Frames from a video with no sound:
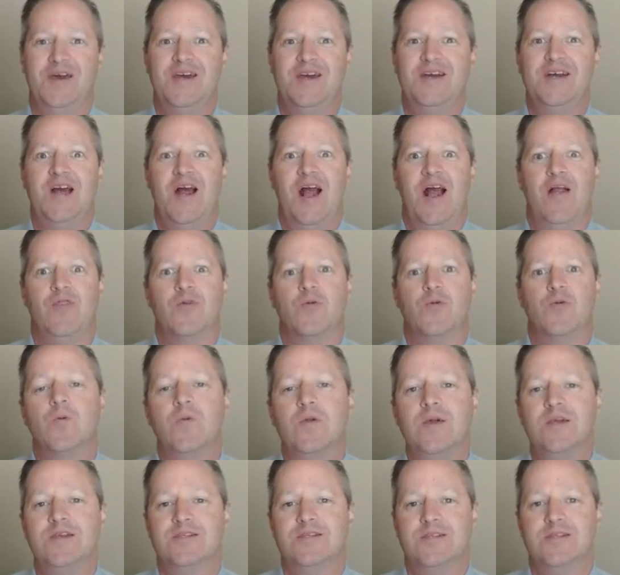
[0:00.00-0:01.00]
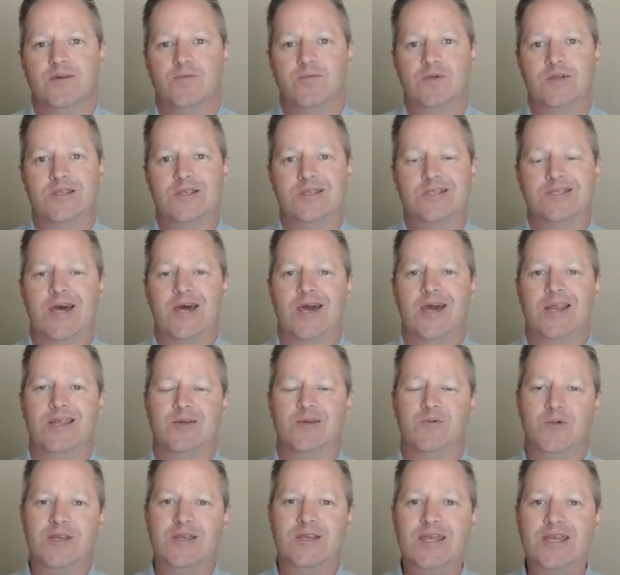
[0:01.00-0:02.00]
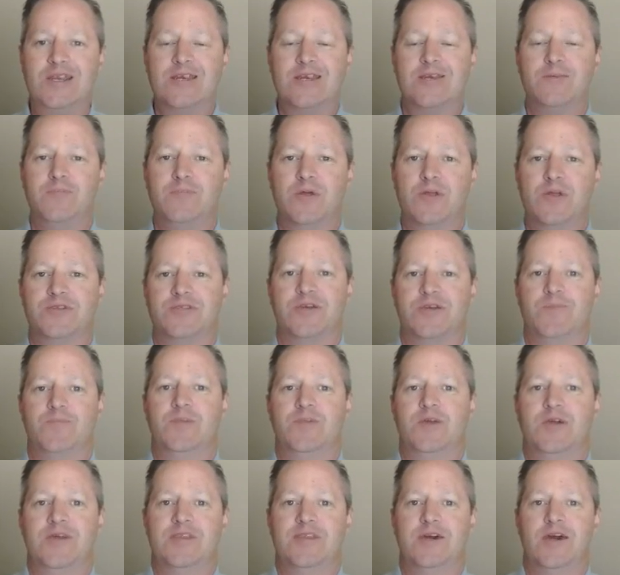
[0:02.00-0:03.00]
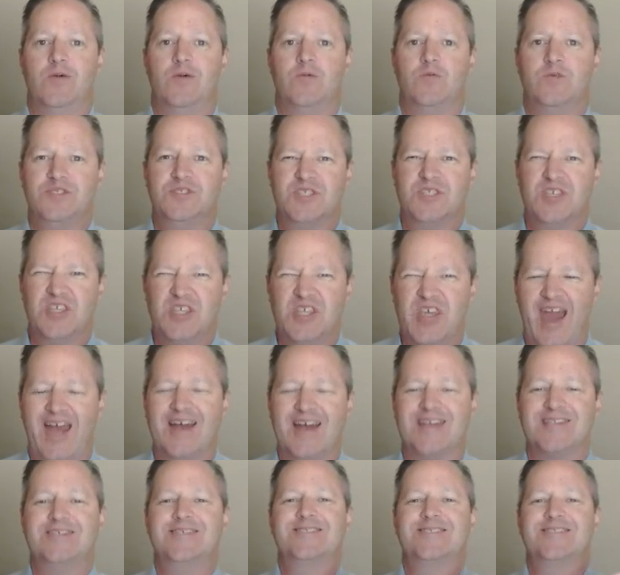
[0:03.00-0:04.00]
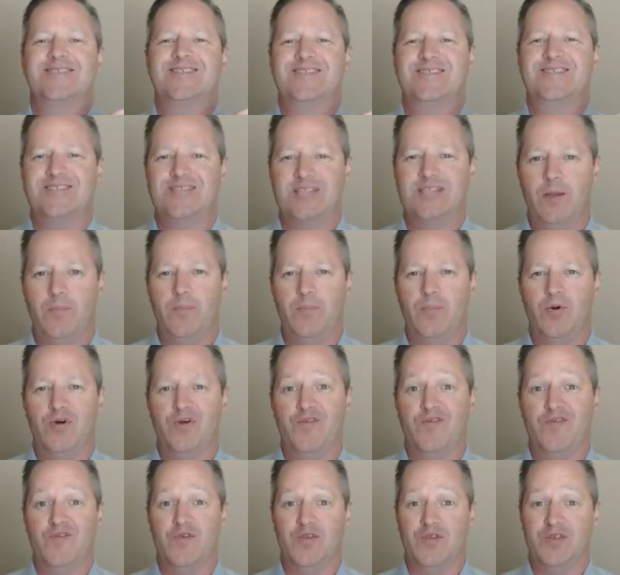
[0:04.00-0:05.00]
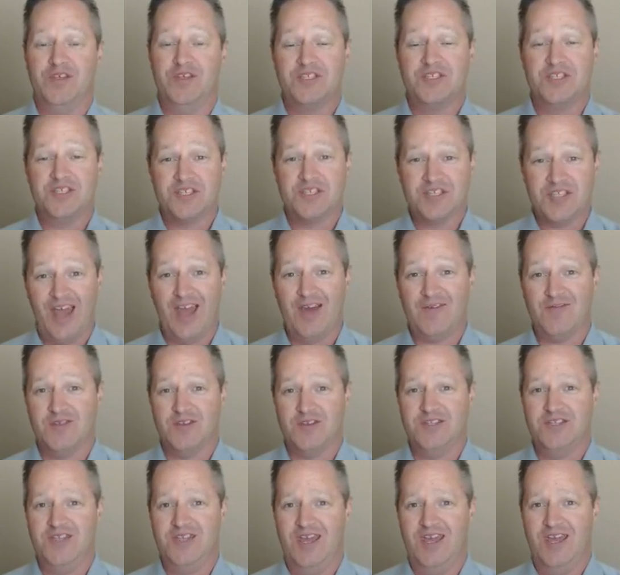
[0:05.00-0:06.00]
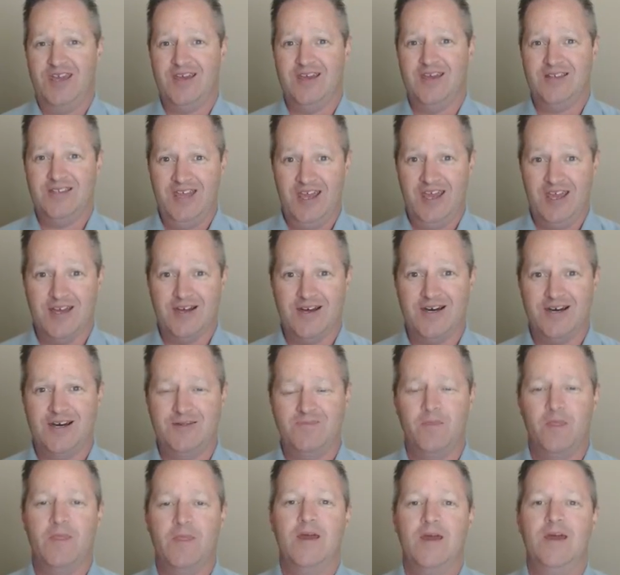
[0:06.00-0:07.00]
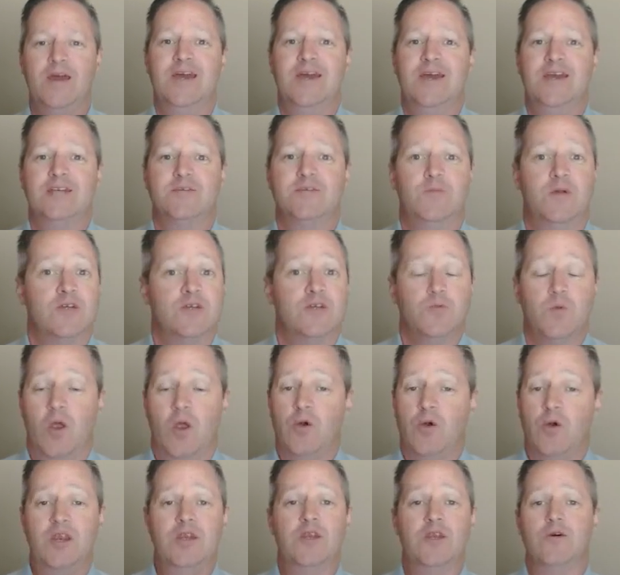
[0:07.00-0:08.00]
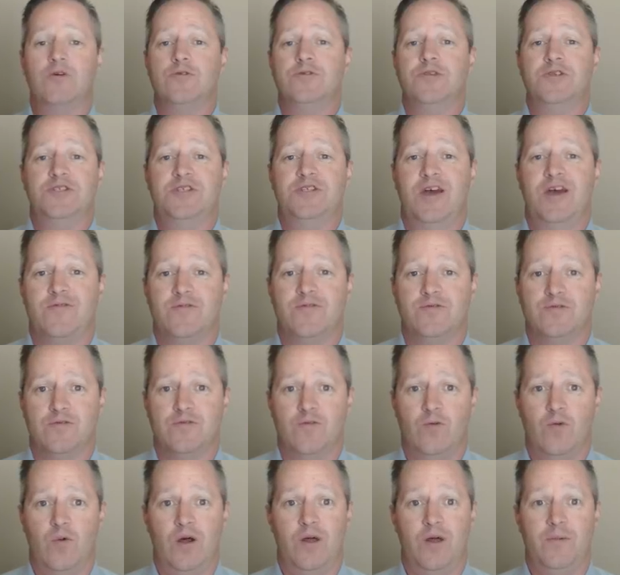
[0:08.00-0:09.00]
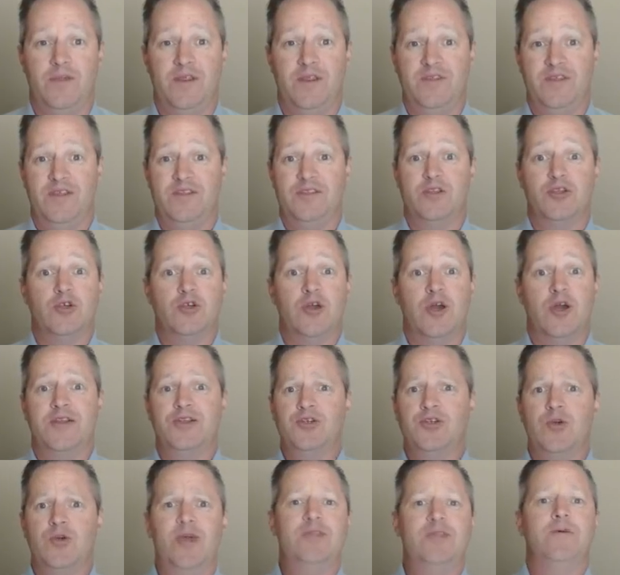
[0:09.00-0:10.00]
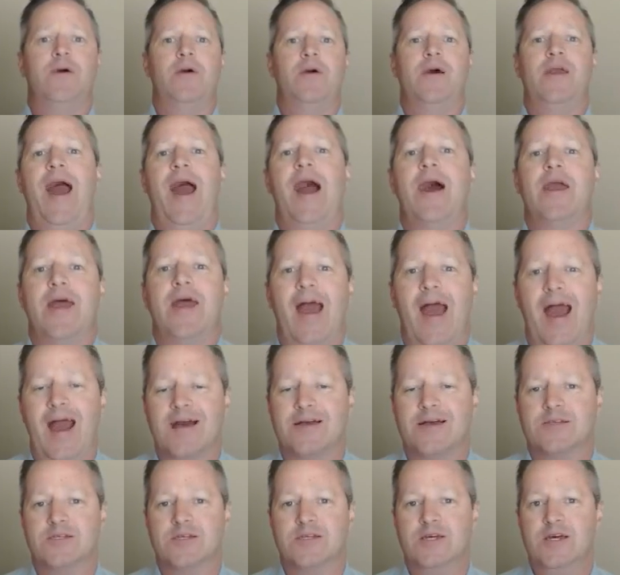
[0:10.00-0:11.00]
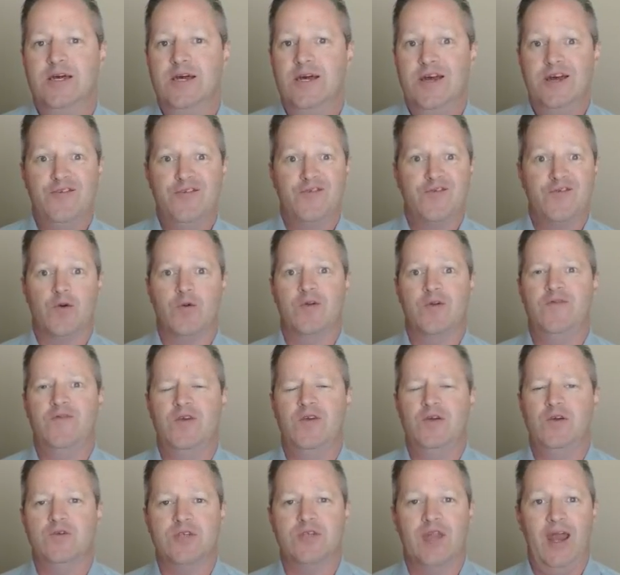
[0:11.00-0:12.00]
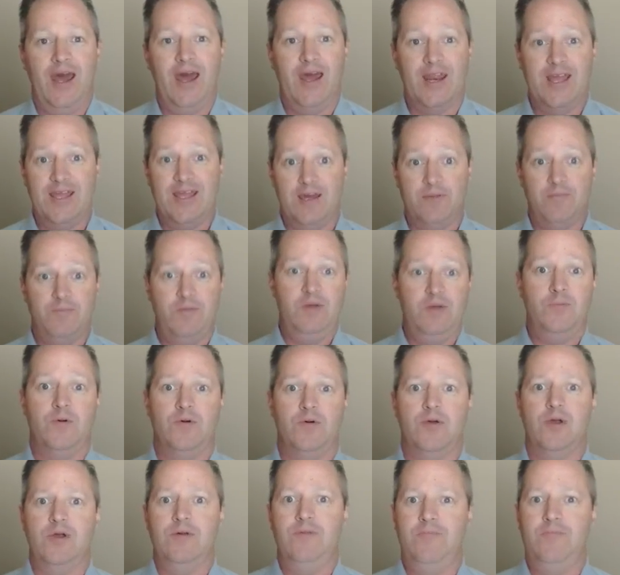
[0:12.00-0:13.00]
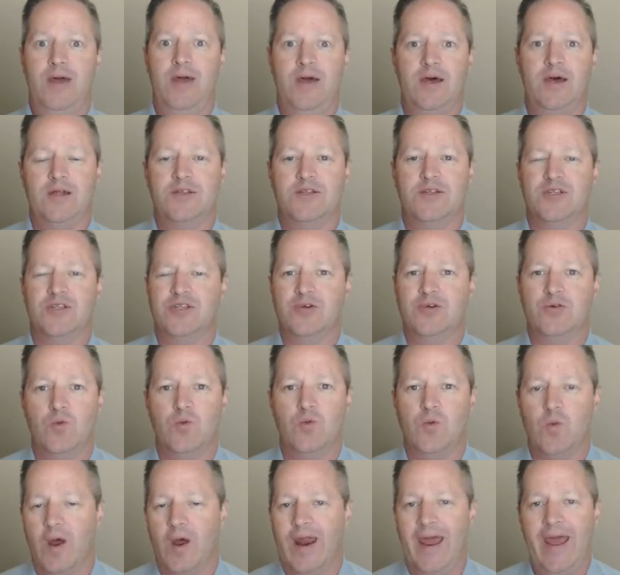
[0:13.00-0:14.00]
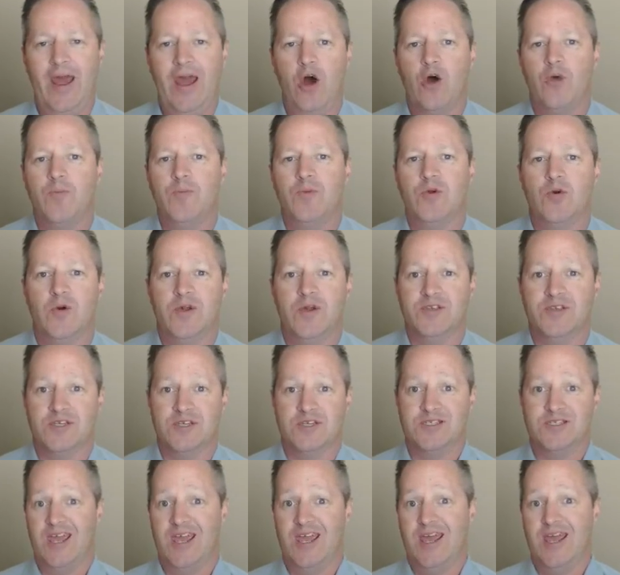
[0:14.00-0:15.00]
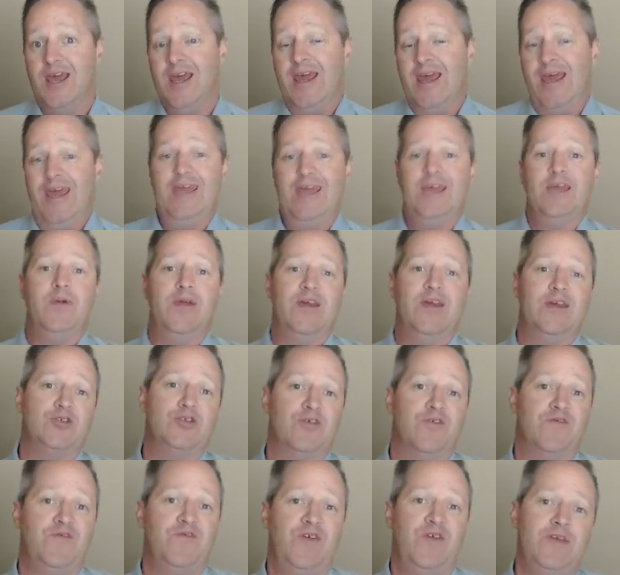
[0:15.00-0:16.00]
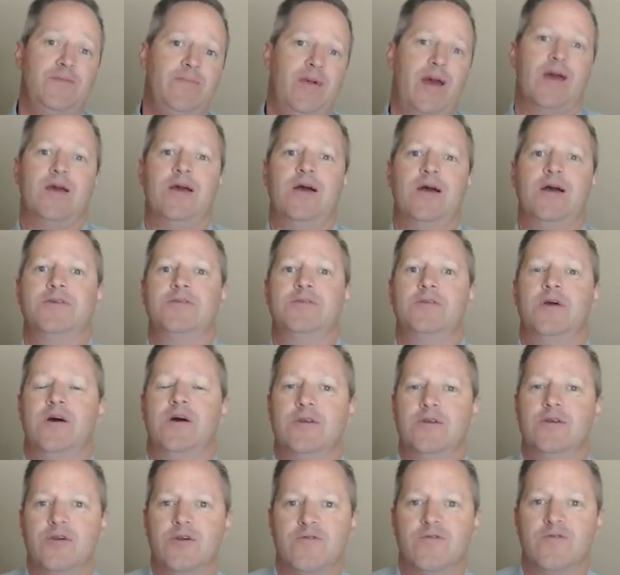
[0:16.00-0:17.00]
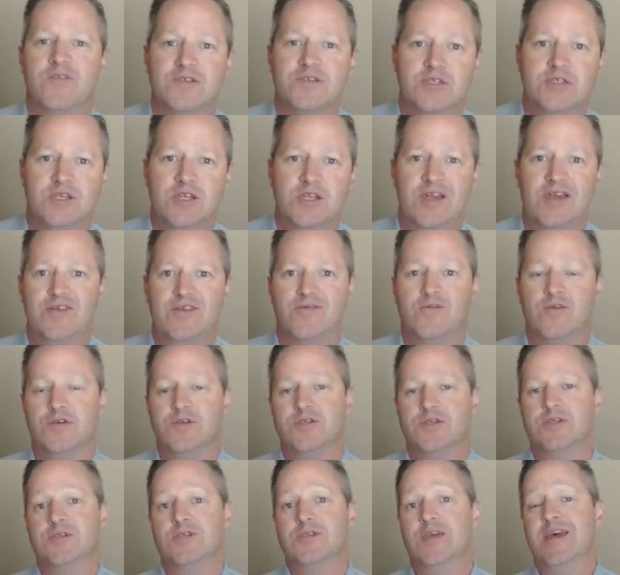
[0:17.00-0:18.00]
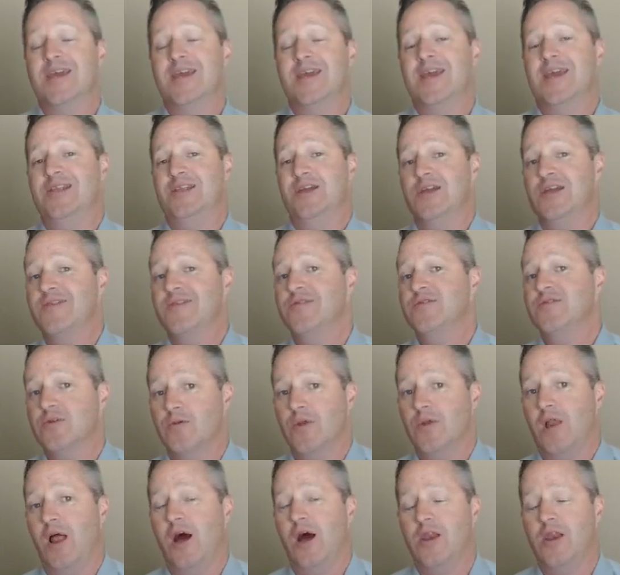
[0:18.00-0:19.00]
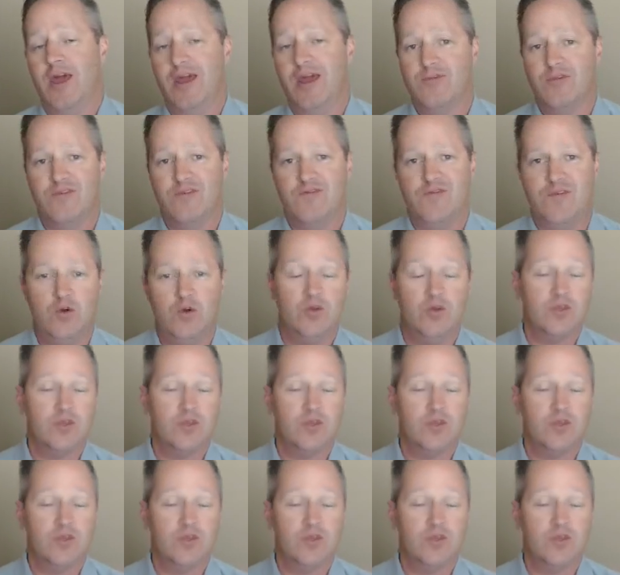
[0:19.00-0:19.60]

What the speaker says: And the reason that we decided that we needed to build something that was that simple for the staff to take on is because we already know the staff is overwhelmed. And then to try to train them on how to ask for reviews and how to get people compelled to want to help you and to say, hey, can we get your feedback on your visit today versus can you give us a real online review?